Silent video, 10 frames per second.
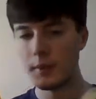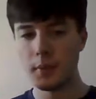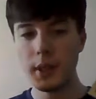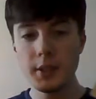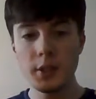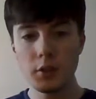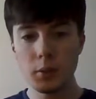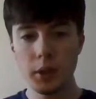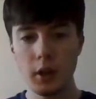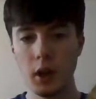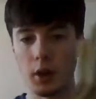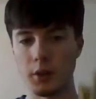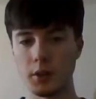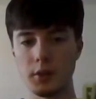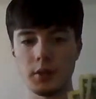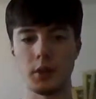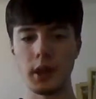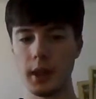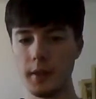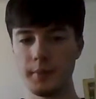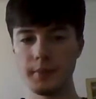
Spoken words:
this is $3, okay?